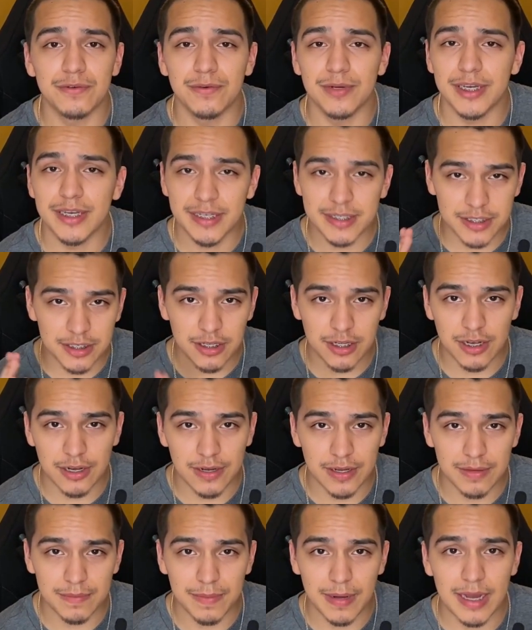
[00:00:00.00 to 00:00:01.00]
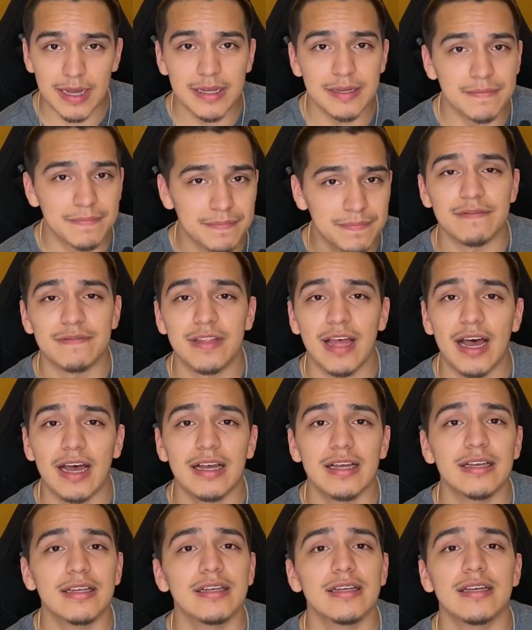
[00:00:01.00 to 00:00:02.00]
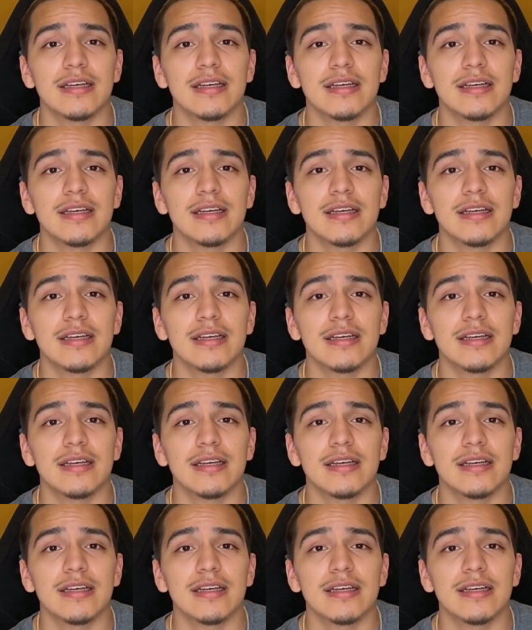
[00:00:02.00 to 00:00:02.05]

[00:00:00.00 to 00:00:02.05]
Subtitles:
weeks, go ahead buy it. If not,